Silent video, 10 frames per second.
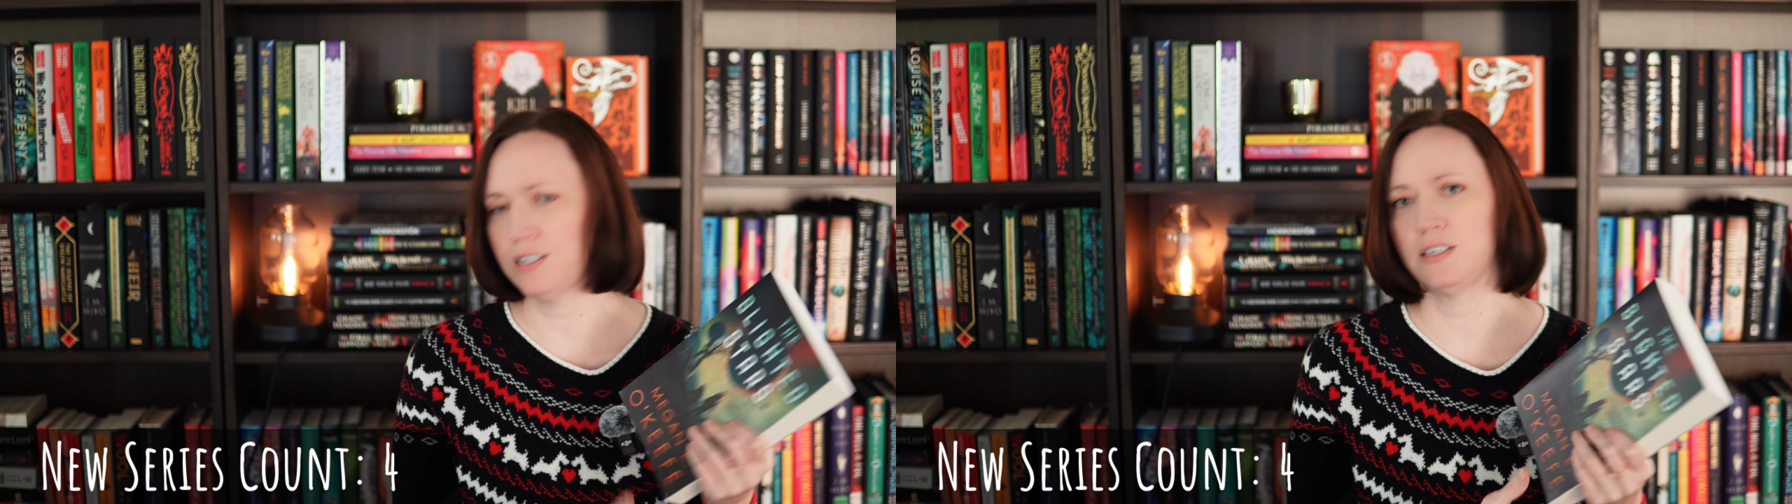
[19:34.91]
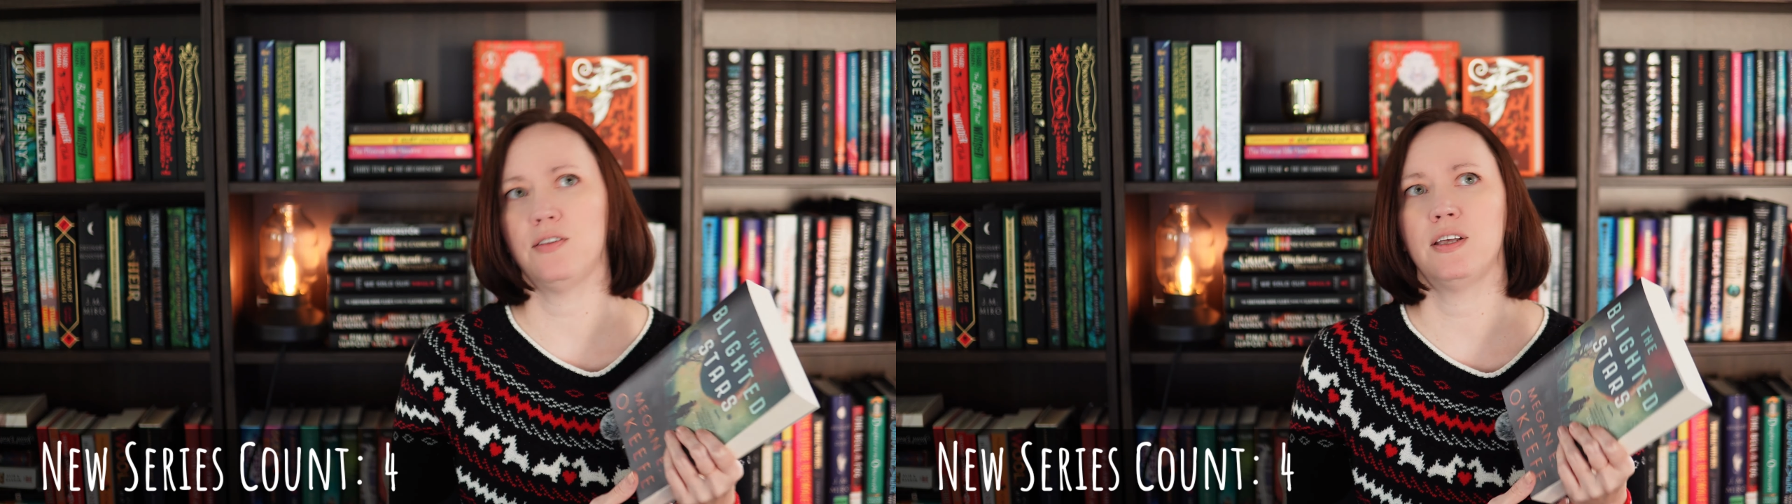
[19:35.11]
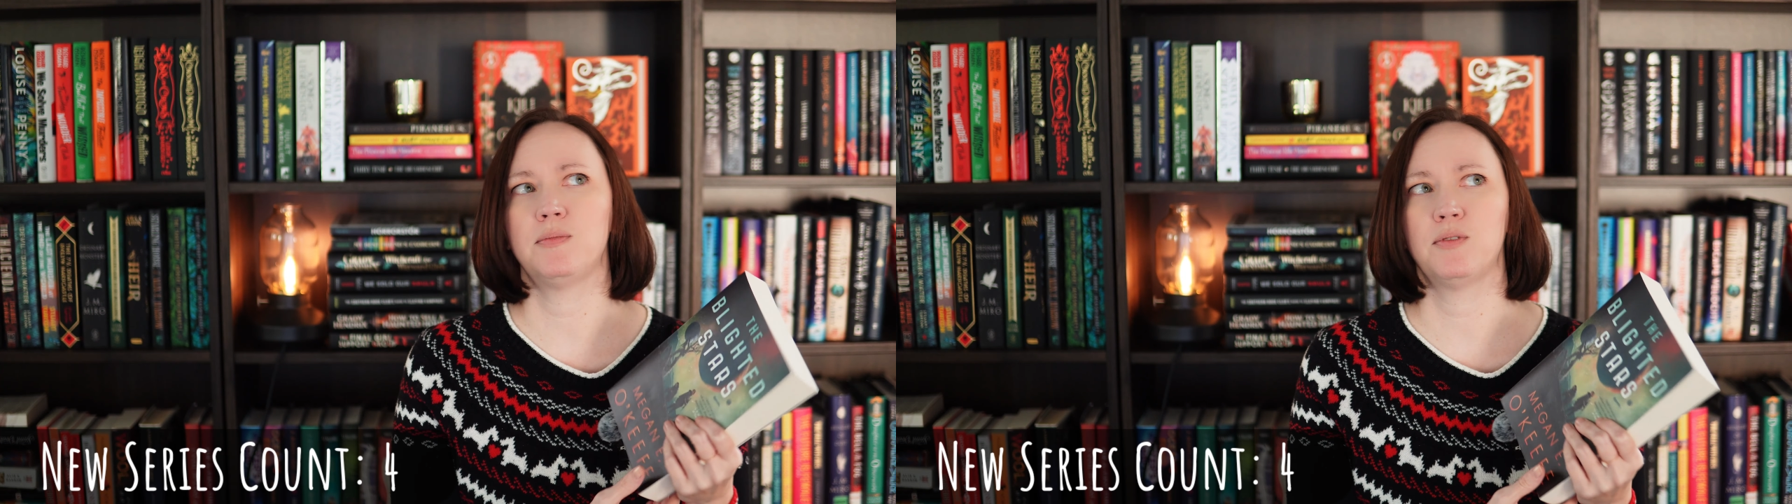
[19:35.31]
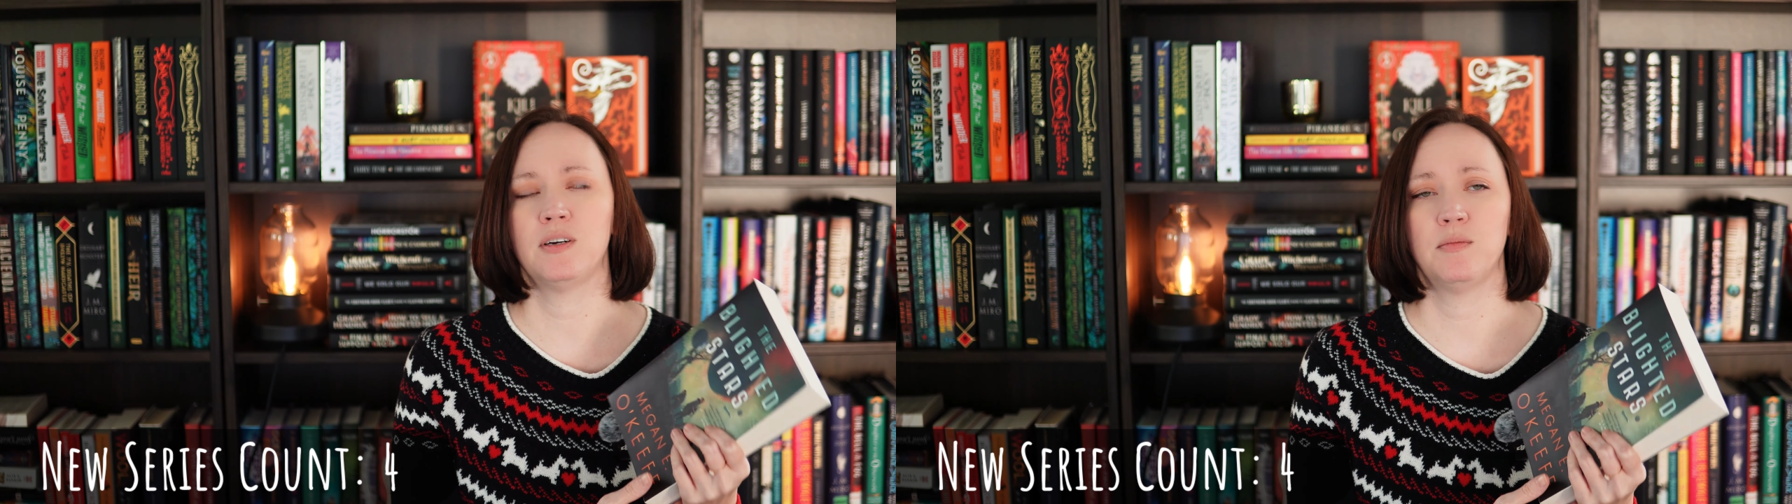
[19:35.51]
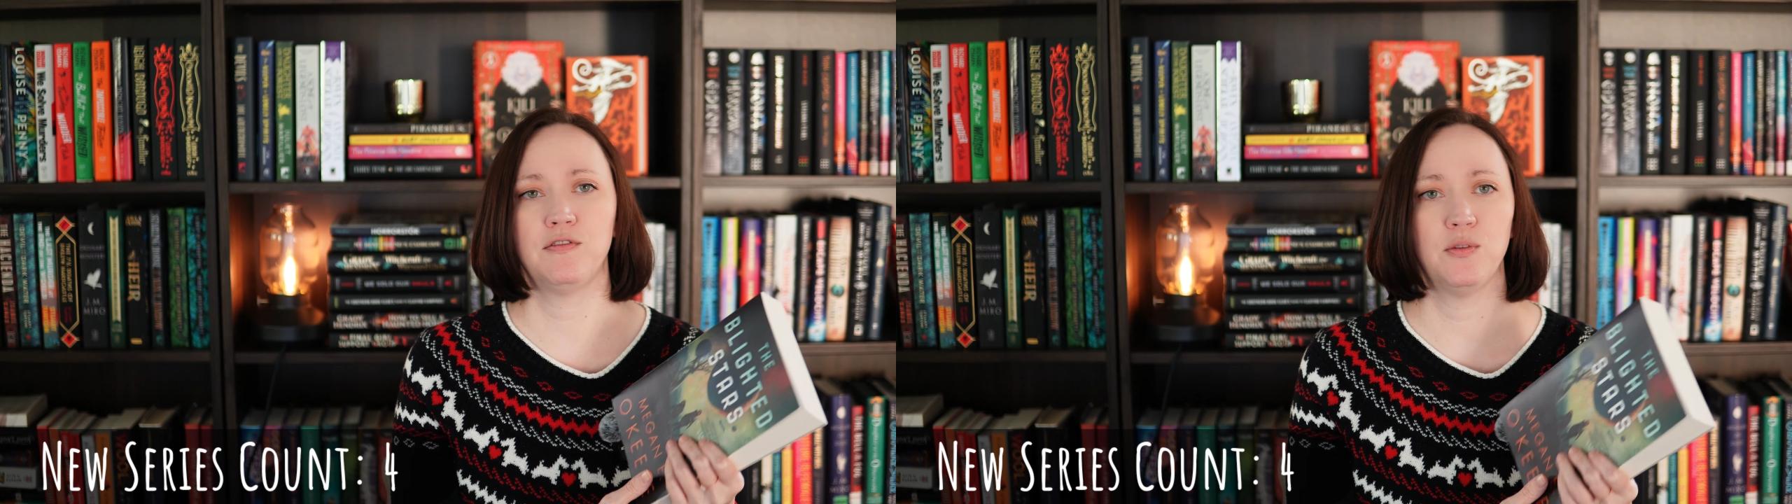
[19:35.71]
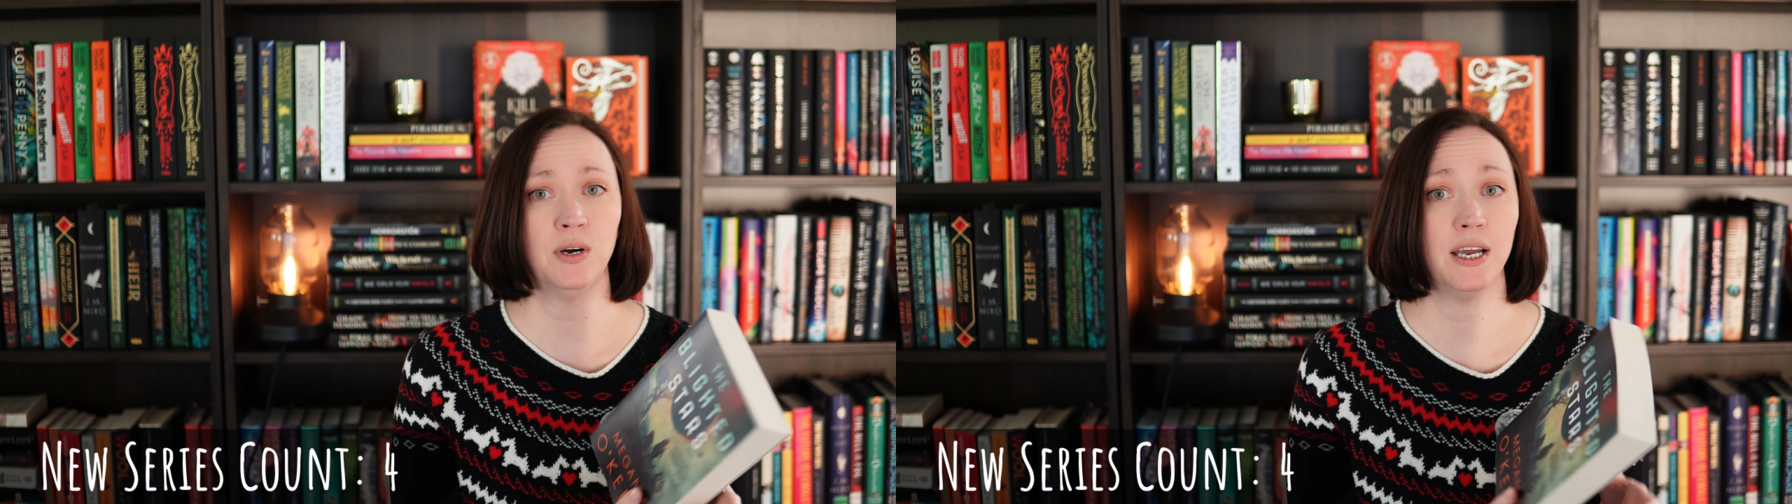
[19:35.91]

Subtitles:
so that's book number 4,